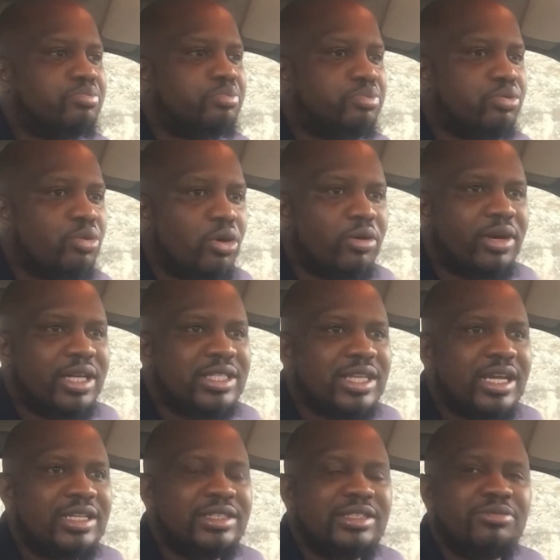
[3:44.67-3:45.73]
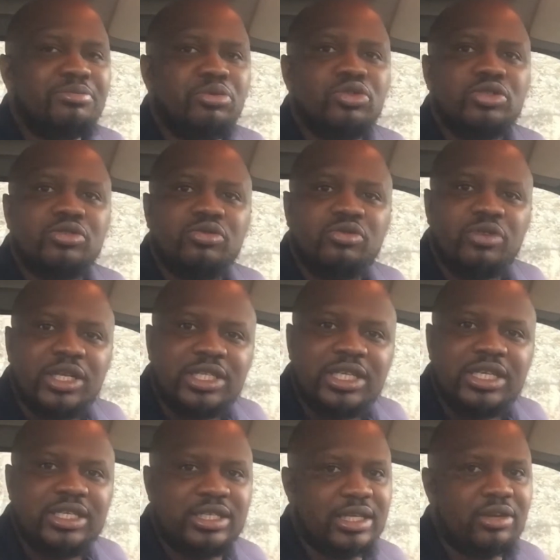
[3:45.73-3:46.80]
poorest and the most
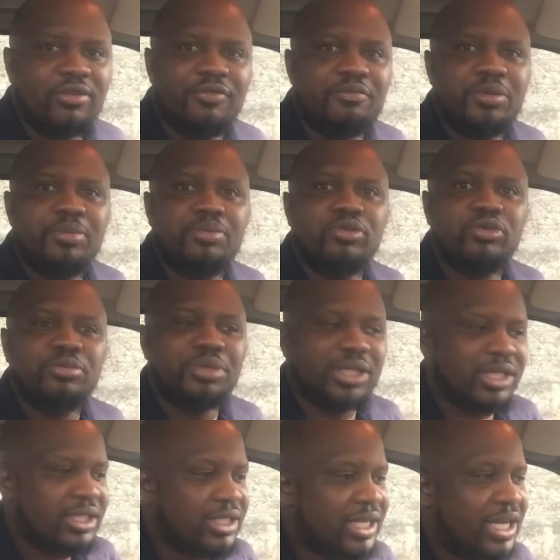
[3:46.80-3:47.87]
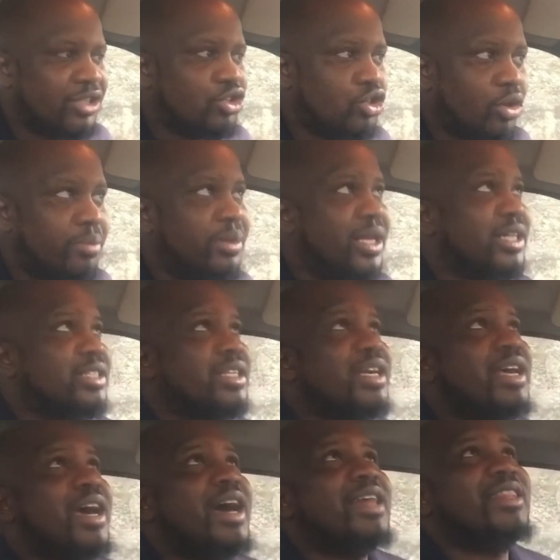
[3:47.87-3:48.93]
wretched set of people because they are jobless
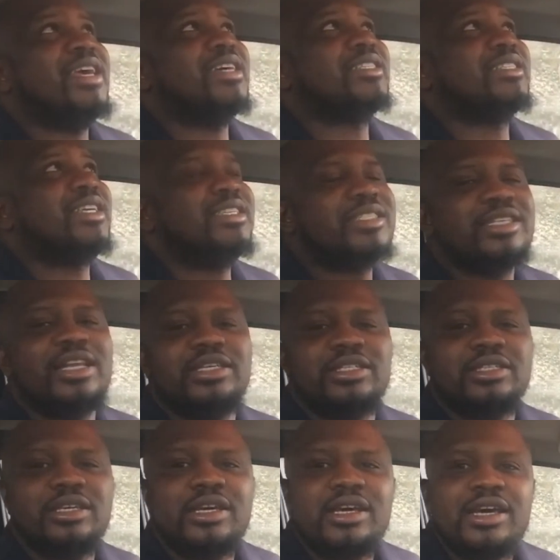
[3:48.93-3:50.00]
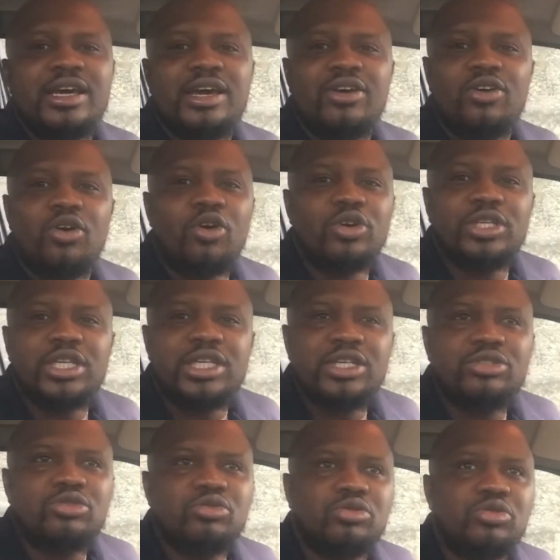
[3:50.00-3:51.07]
and they are senseless. All they
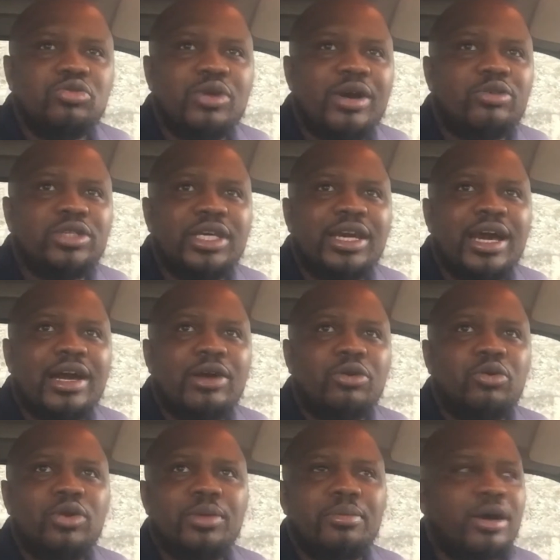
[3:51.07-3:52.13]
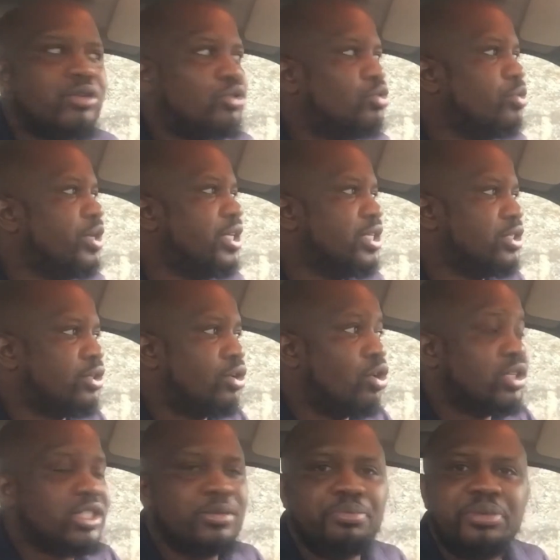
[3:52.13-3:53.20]
need to do, how they are go about doing is
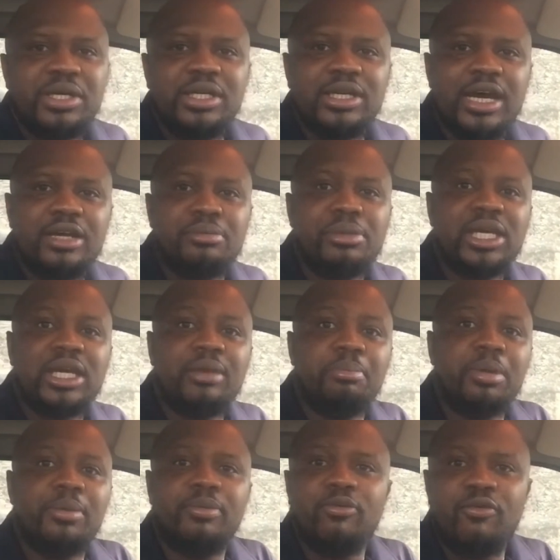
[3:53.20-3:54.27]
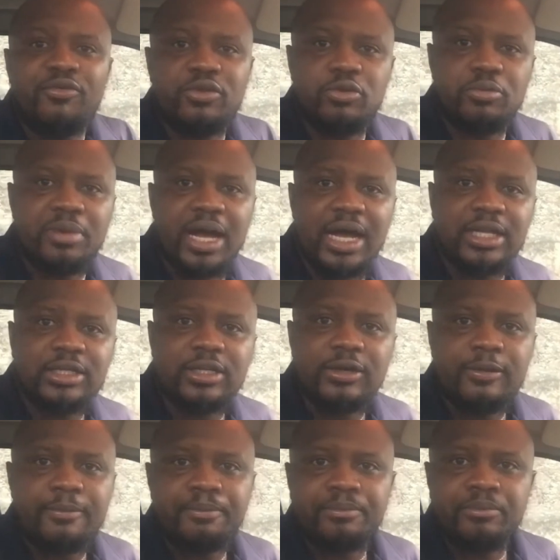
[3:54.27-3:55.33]
gossiping and making people feel bad.
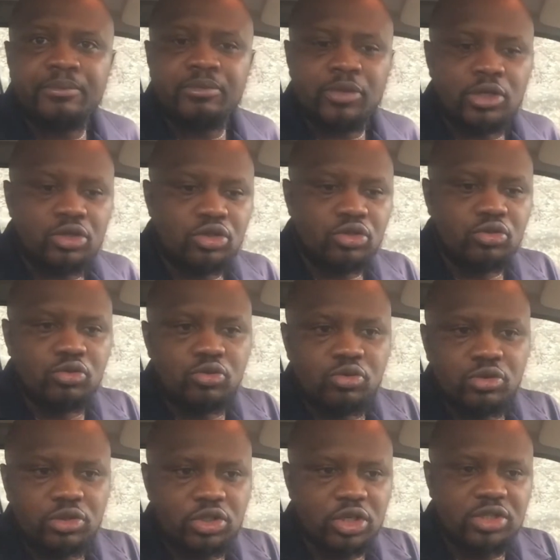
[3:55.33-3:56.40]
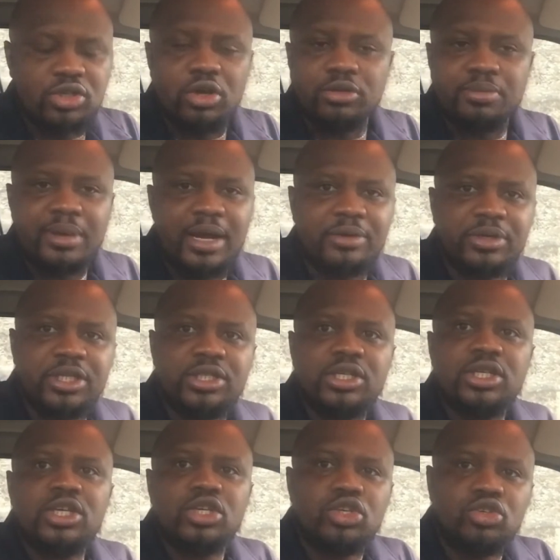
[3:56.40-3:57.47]
You just got married,
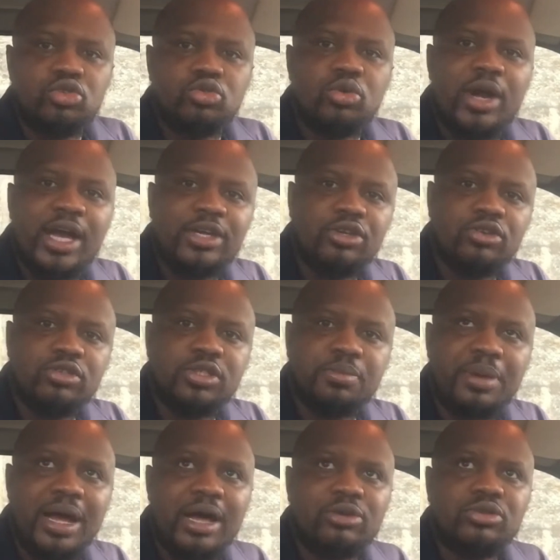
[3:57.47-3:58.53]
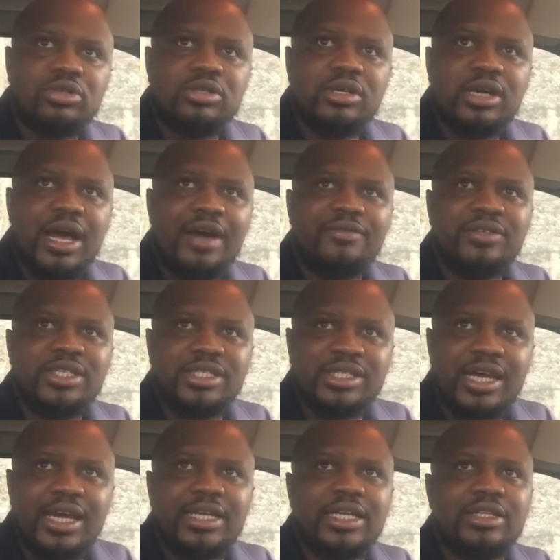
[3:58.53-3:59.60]
you and your spouse have
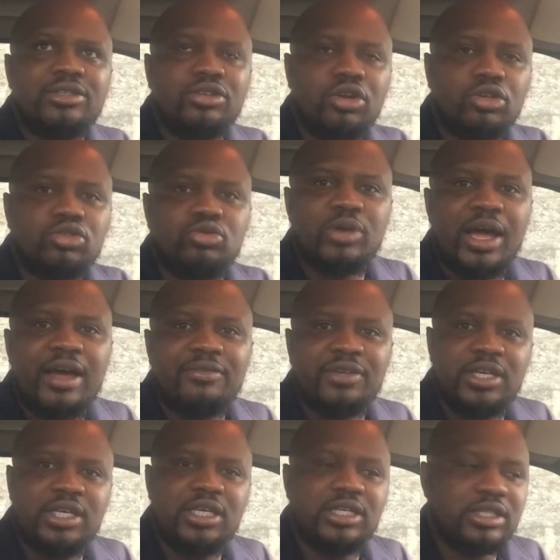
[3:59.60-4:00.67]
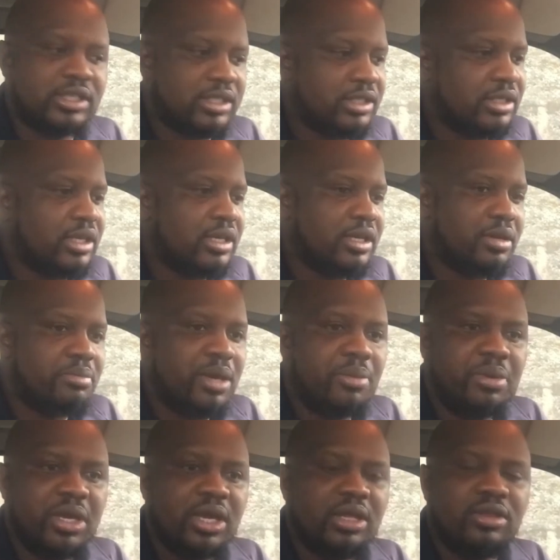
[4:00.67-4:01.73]
decided not have kids,
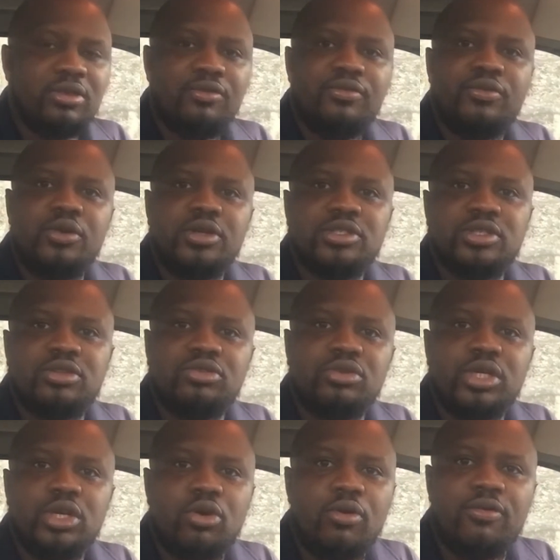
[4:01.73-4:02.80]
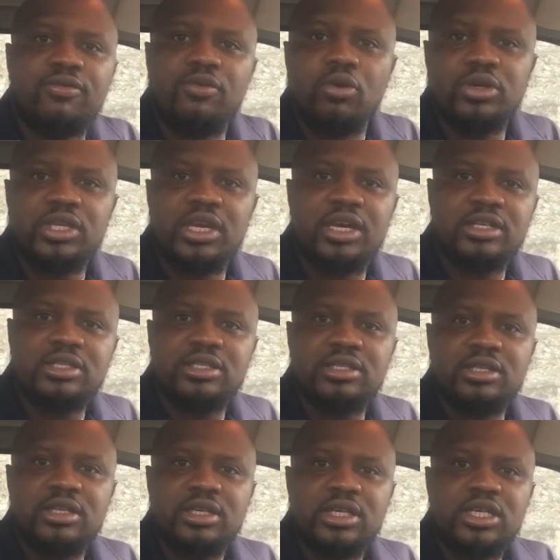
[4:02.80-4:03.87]
maybe in the first 3 or 4 years.
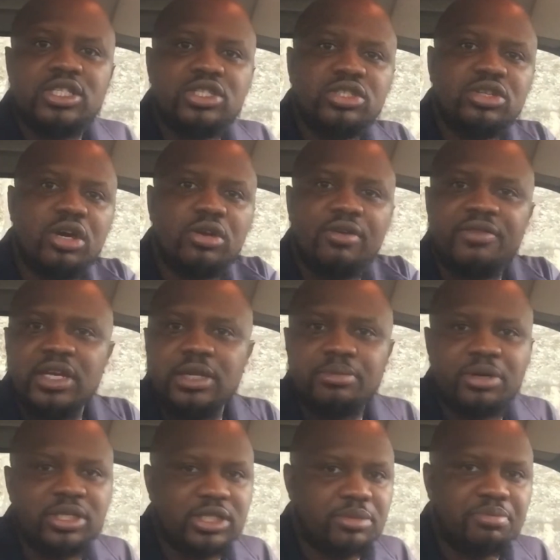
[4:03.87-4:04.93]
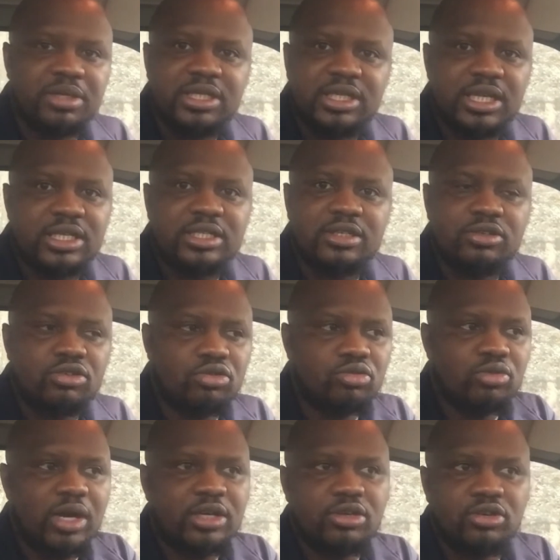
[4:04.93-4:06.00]
It's none of anybody's business.
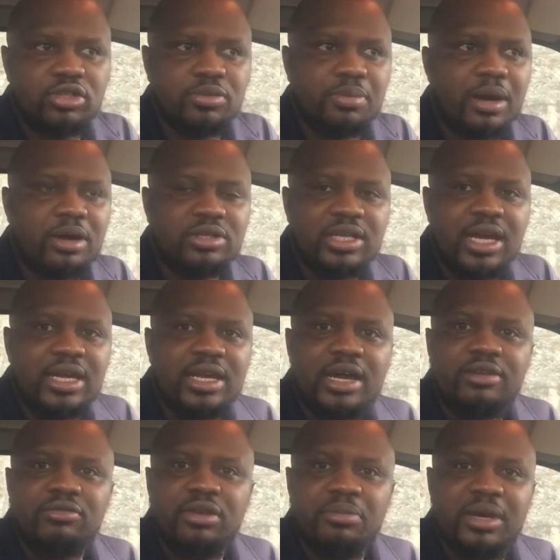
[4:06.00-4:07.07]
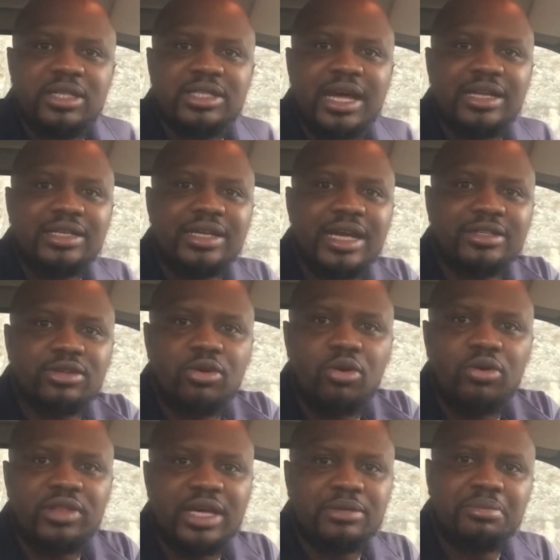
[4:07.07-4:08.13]
You and your spouse are in agreement, and that's
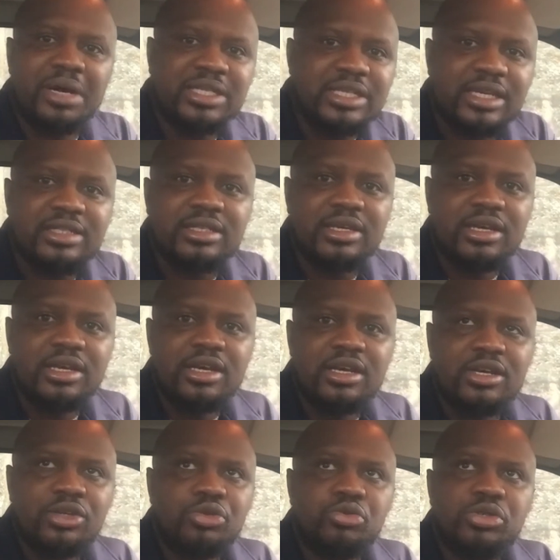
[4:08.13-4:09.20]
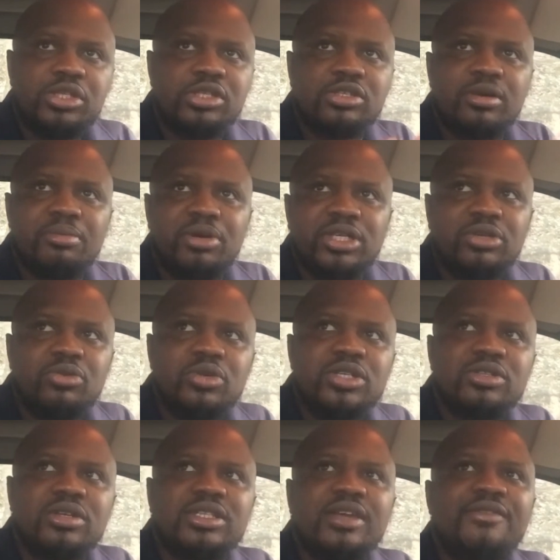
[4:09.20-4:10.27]
all that matters. You see somebody who is
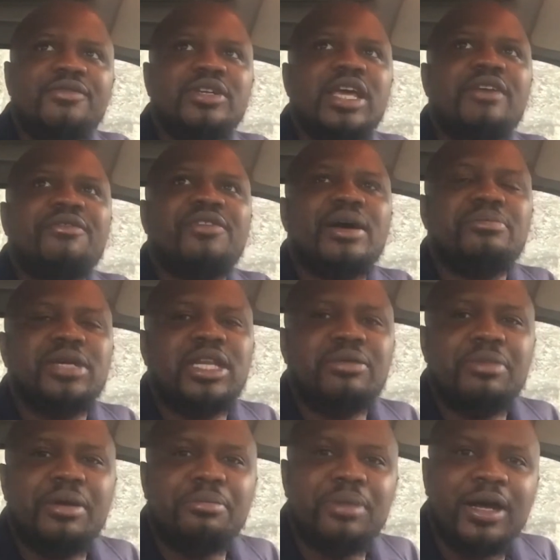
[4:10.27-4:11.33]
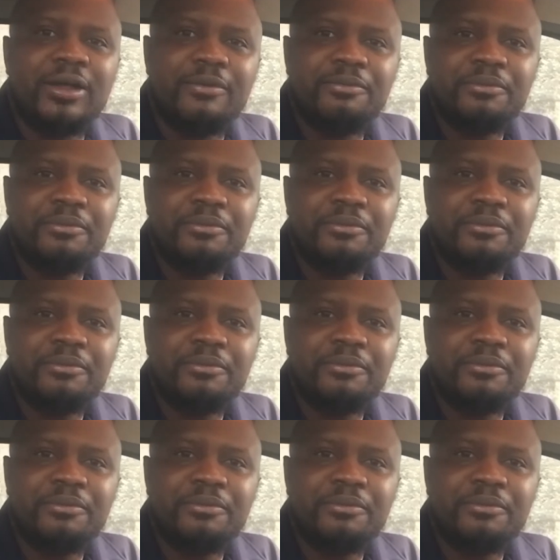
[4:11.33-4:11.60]
not even a family member,